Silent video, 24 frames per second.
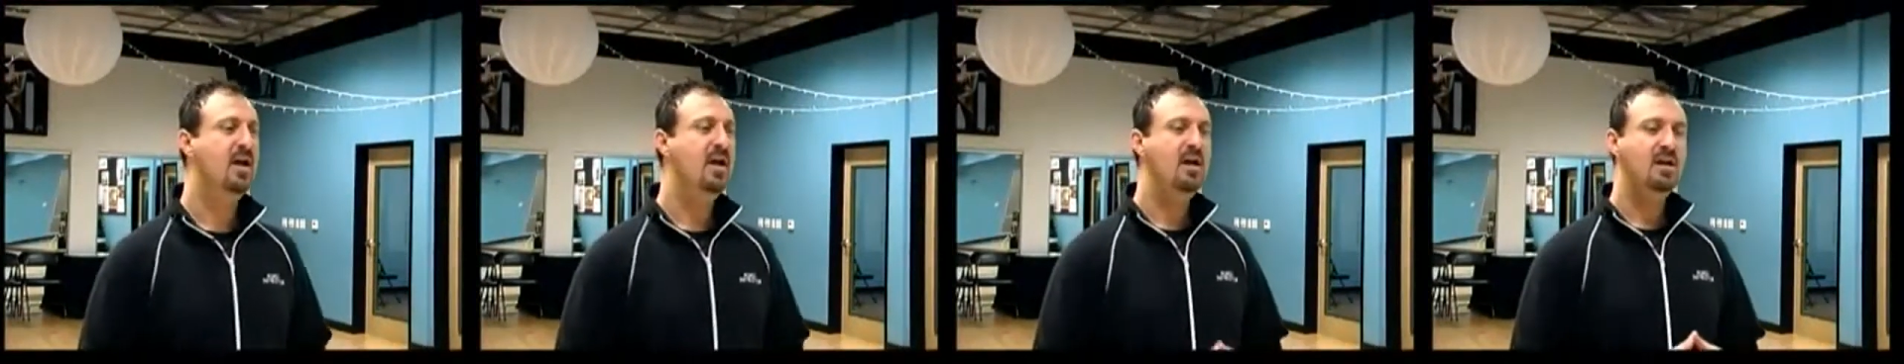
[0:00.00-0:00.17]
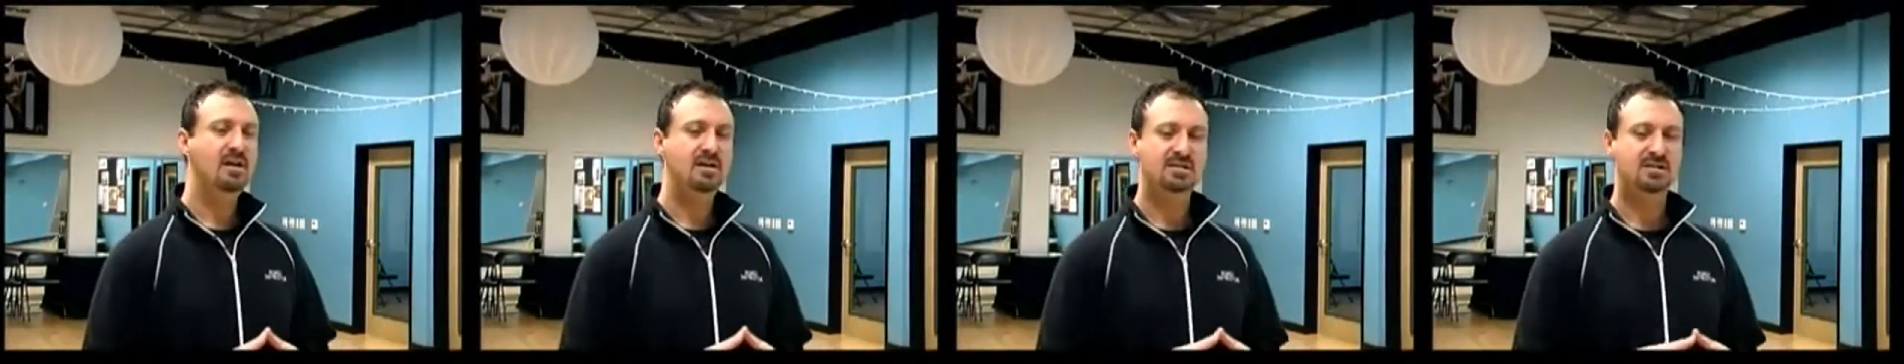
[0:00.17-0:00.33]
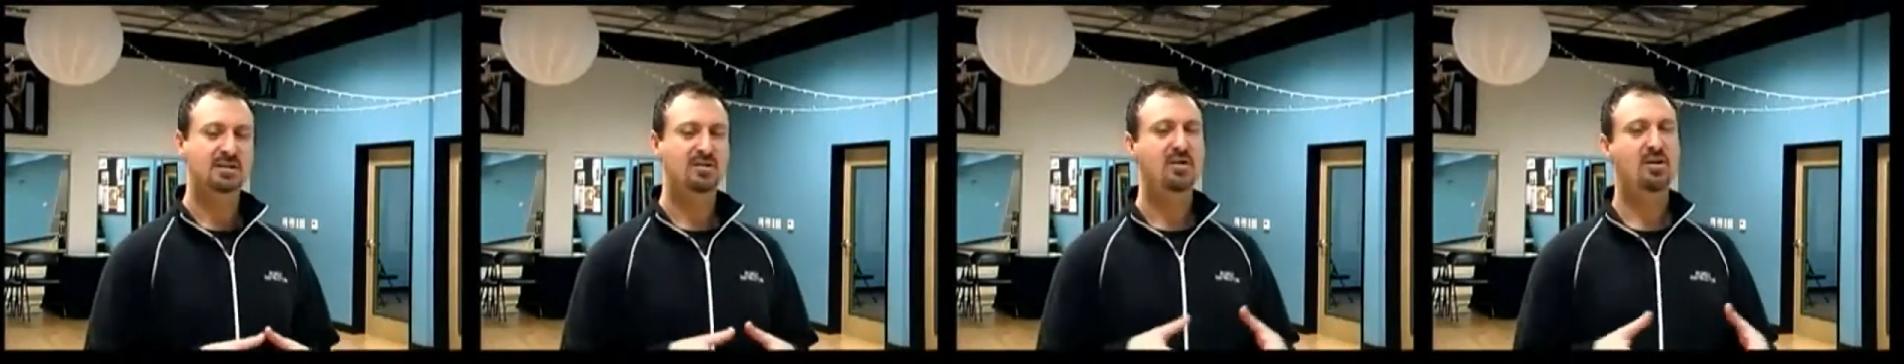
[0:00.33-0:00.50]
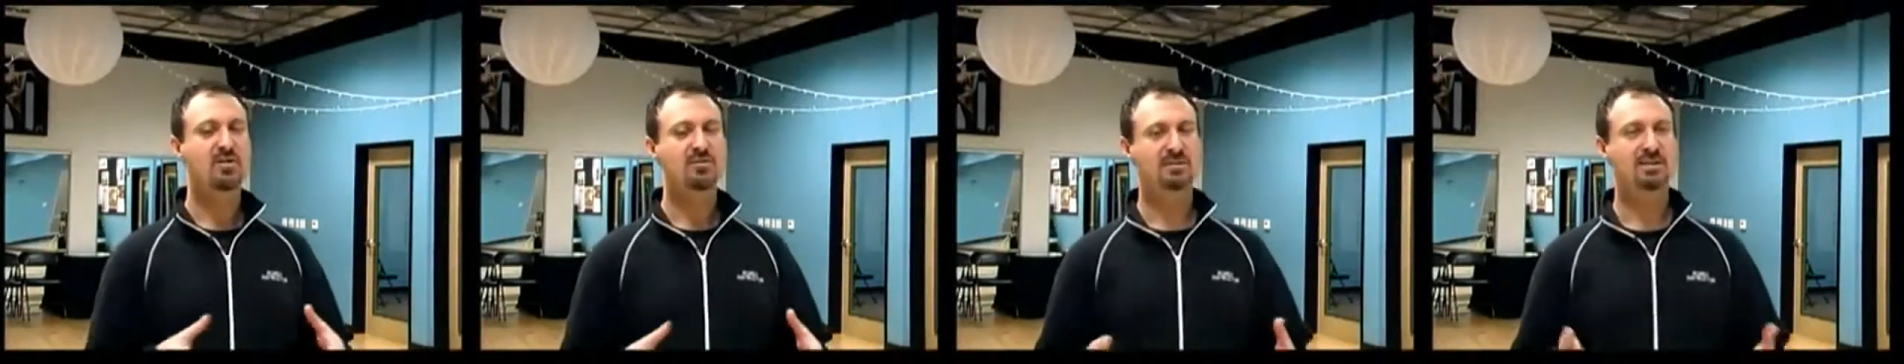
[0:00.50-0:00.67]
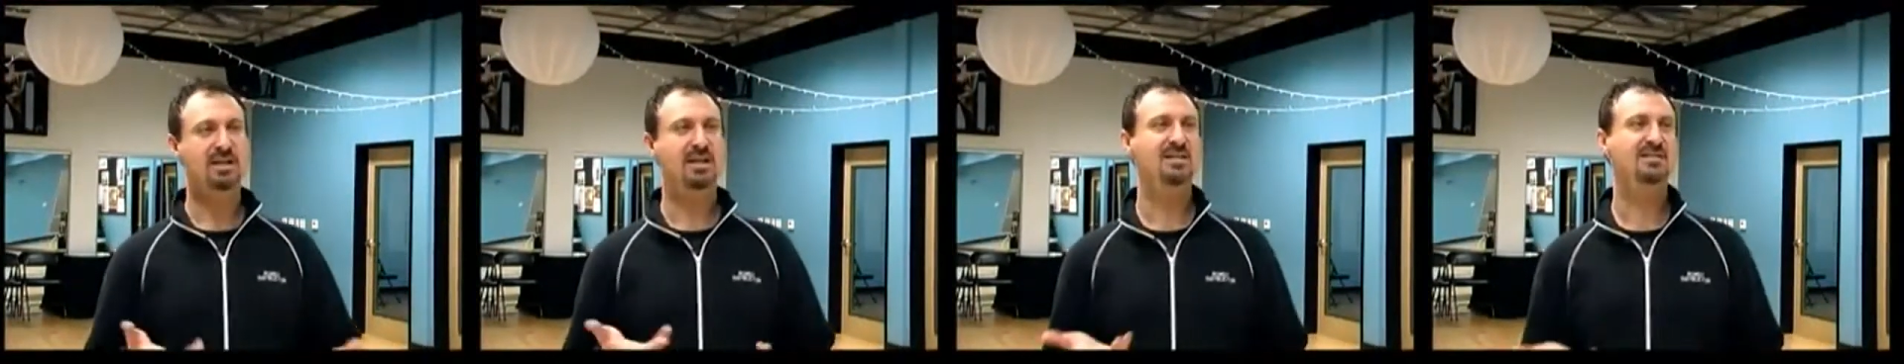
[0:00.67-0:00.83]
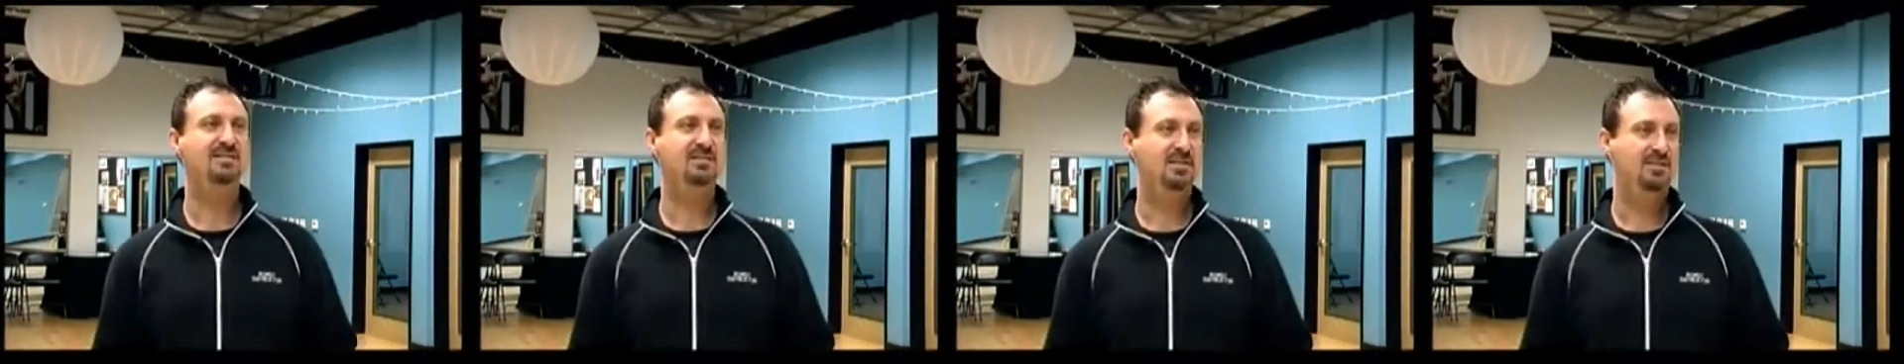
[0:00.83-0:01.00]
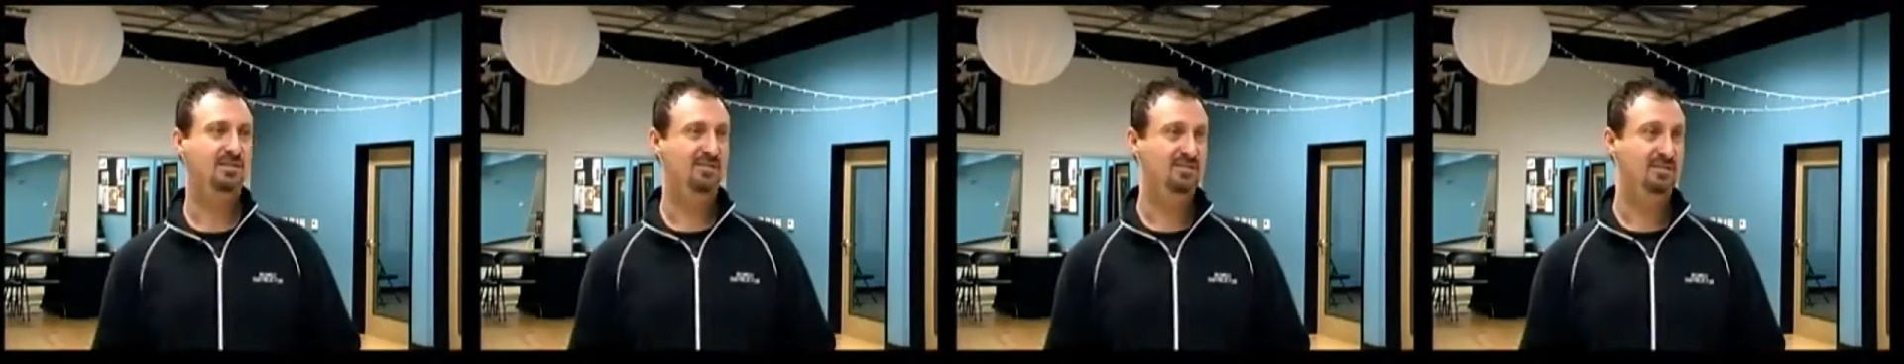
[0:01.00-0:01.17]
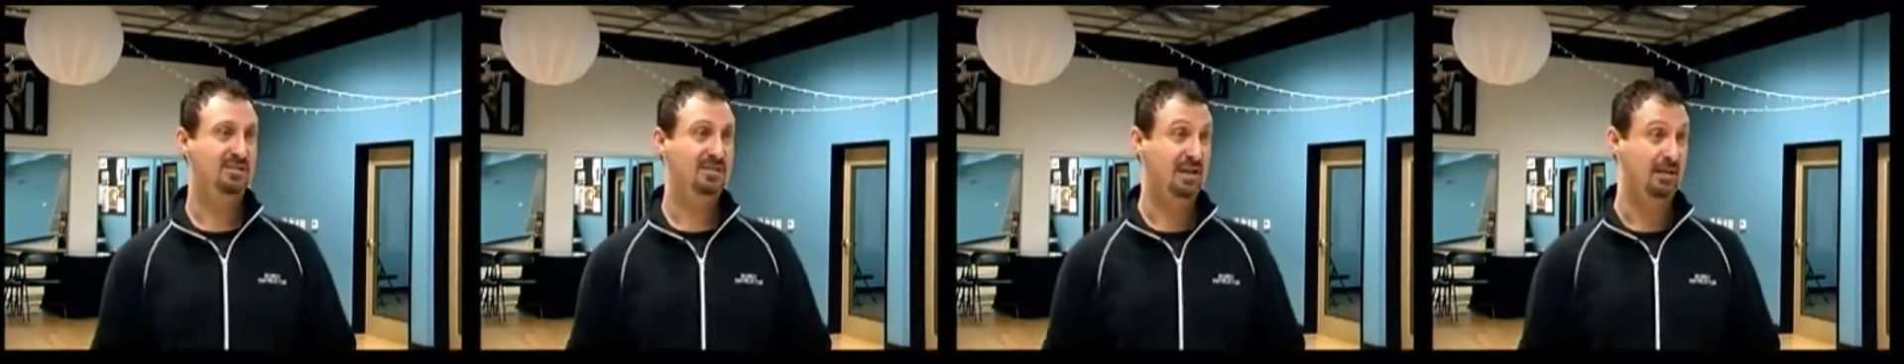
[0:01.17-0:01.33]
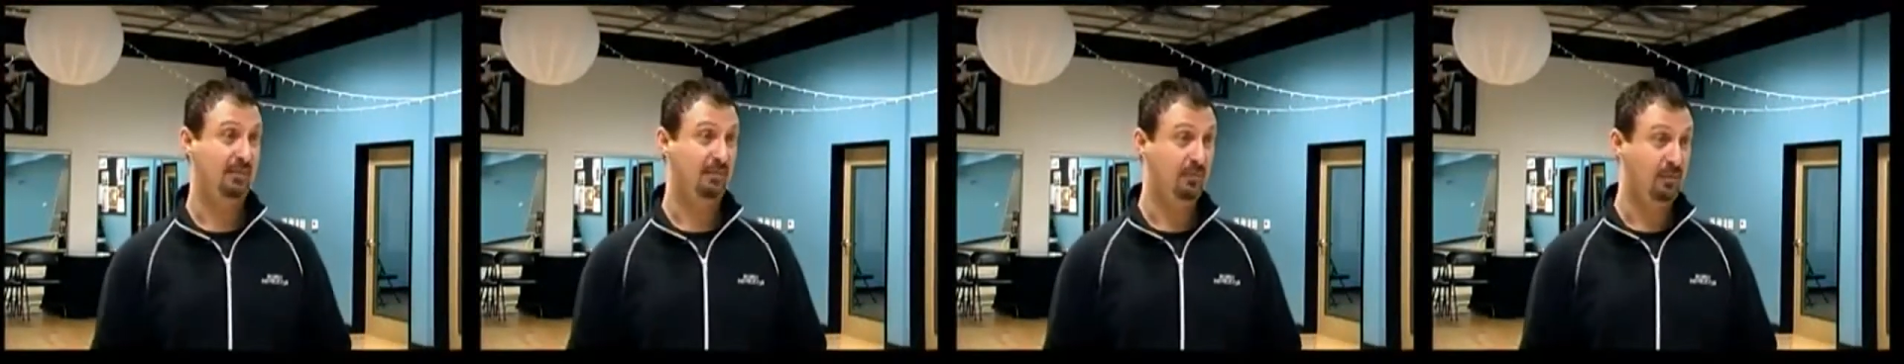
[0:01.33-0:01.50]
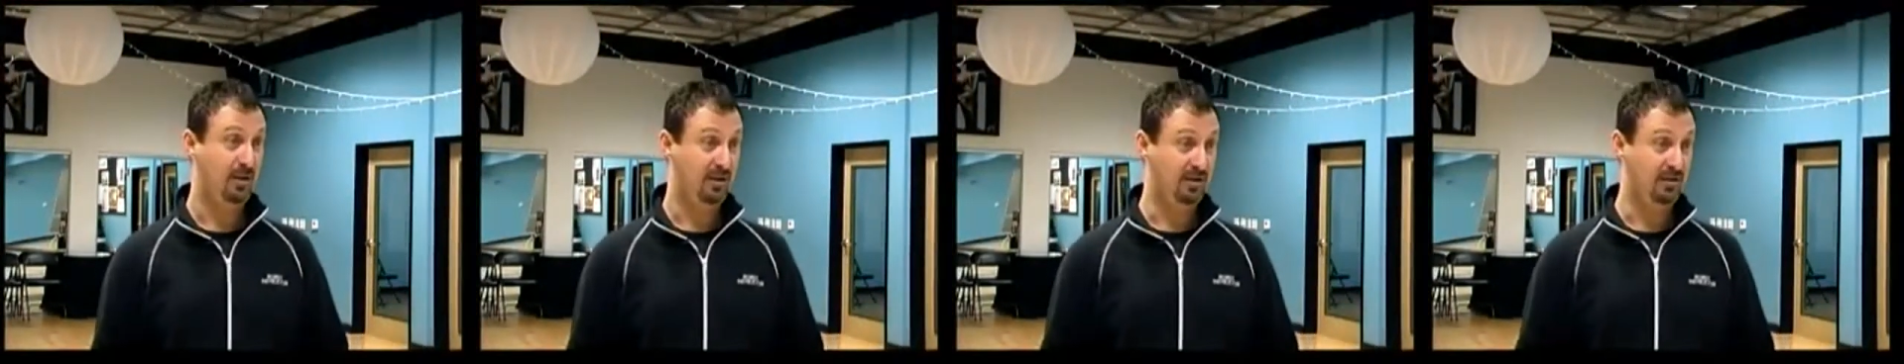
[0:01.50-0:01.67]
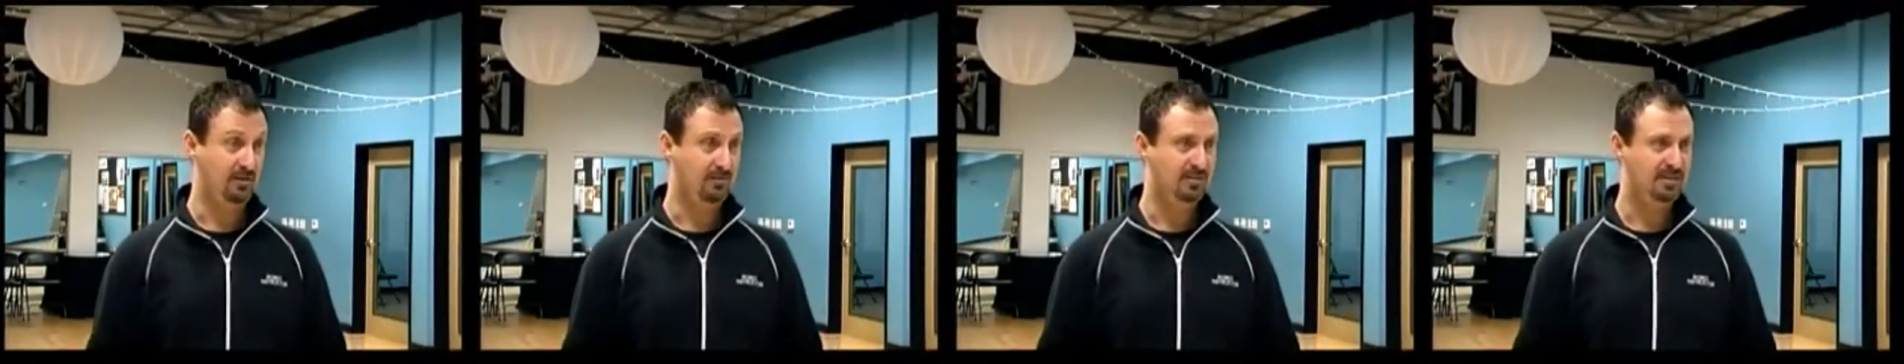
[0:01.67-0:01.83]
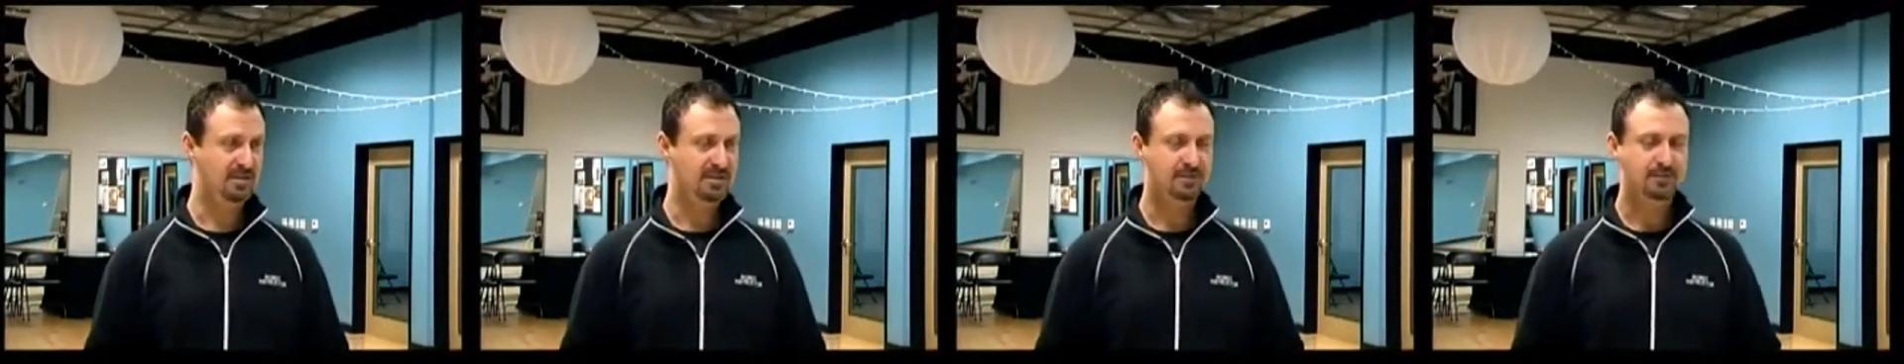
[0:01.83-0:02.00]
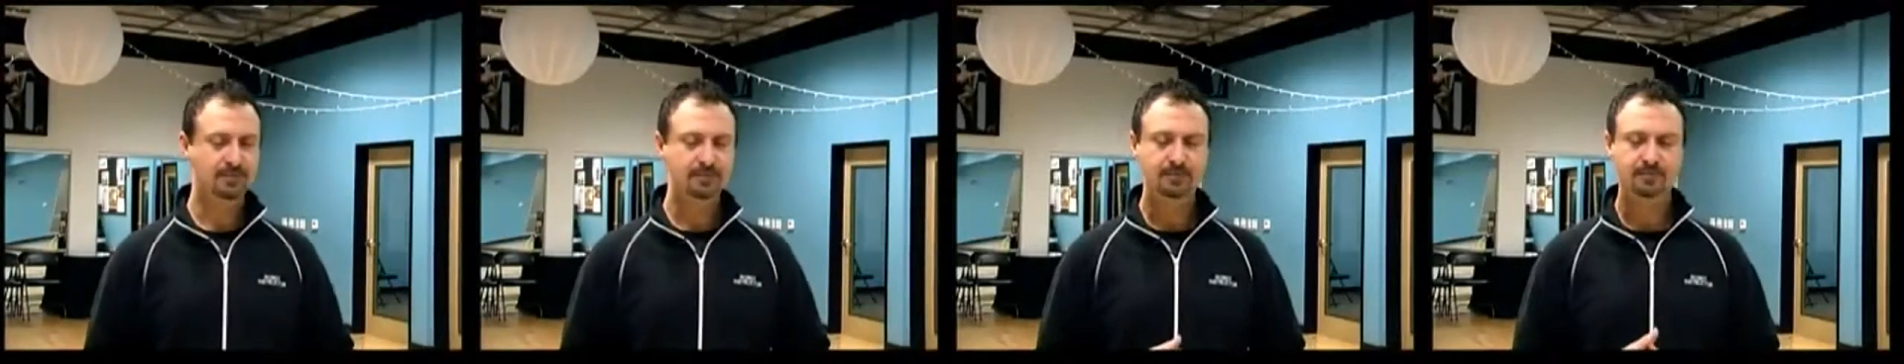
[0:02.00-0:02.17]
because they're all danced to those same rhythms,